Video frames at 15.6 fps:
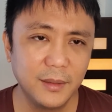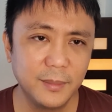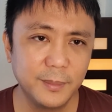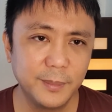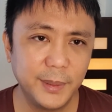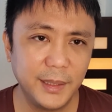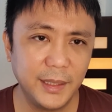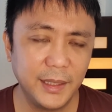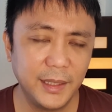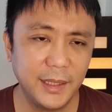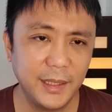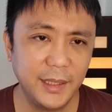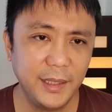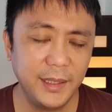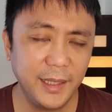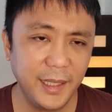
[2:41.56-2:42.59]
But
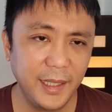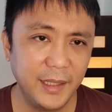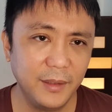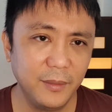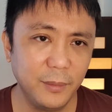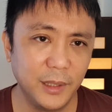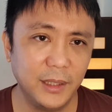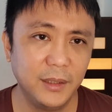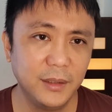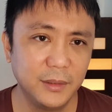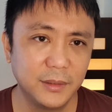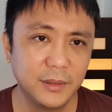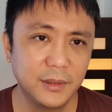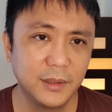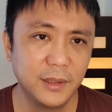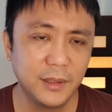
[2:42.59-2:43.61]
in the end, well,
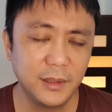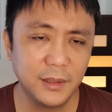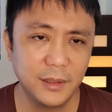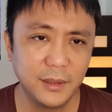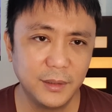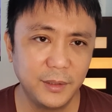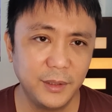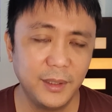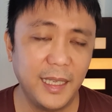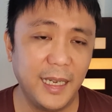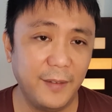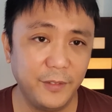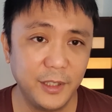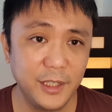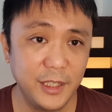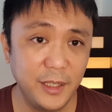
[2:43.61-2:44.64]
you'll have
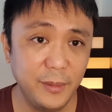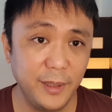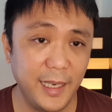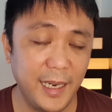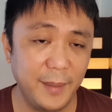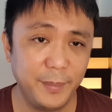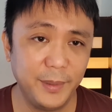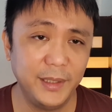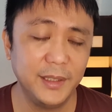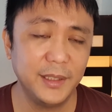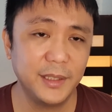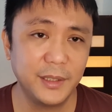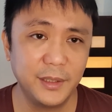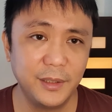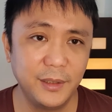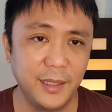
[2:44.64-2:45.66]
to see what happens.
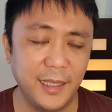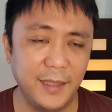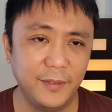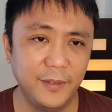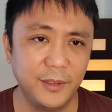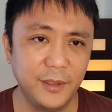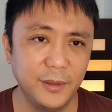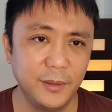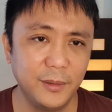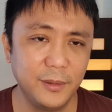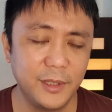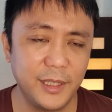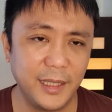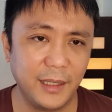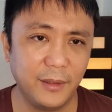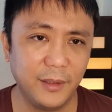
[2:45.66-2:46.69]
You'll have to
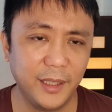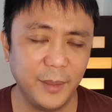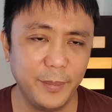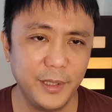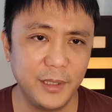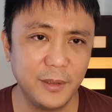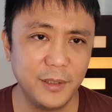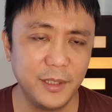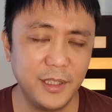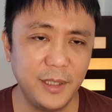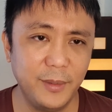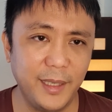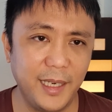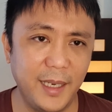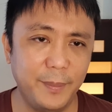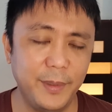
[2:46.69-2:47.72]
check out the episodes to see
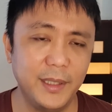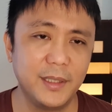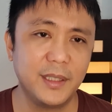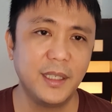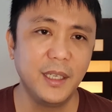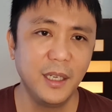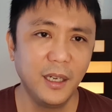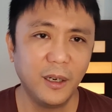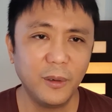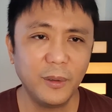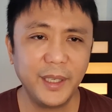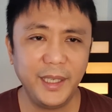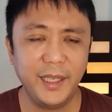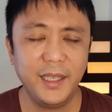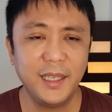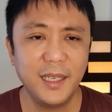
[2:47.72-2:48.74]
what happens.
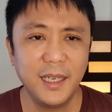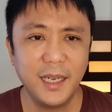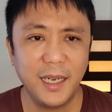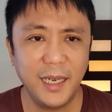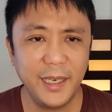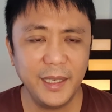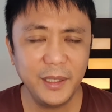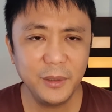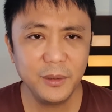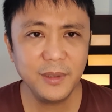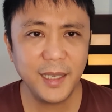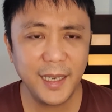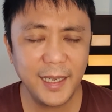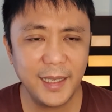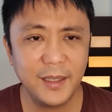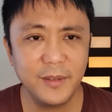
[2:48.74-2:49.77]
Okay, I don't
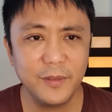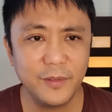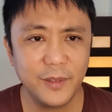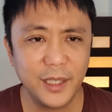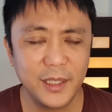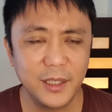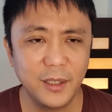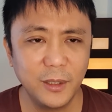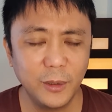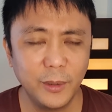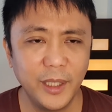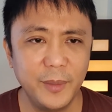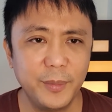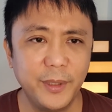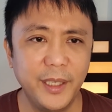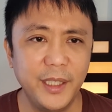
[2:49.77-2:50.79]
have as
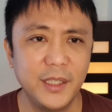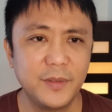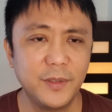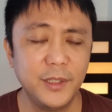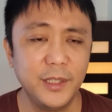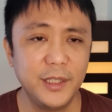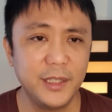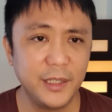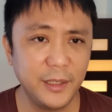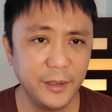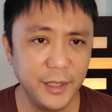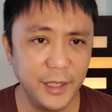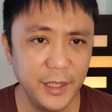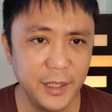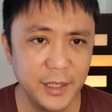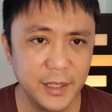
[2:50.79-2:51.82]
glowing praise for this
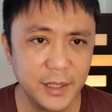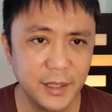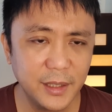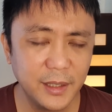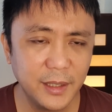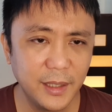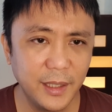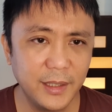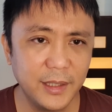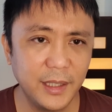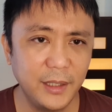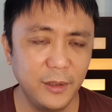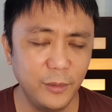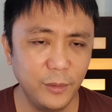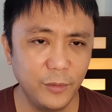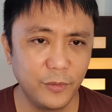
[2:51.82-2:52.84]
series as I
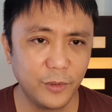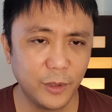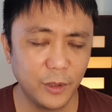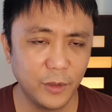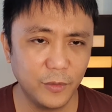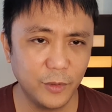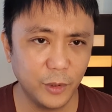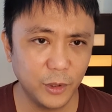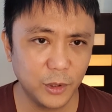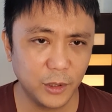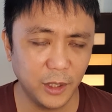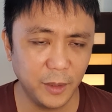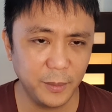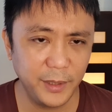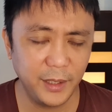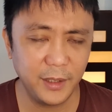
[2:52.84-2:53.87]
do for
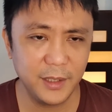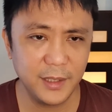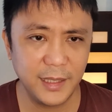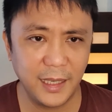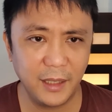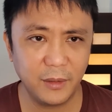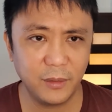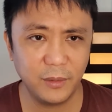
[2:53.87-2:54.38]
Voltron, because that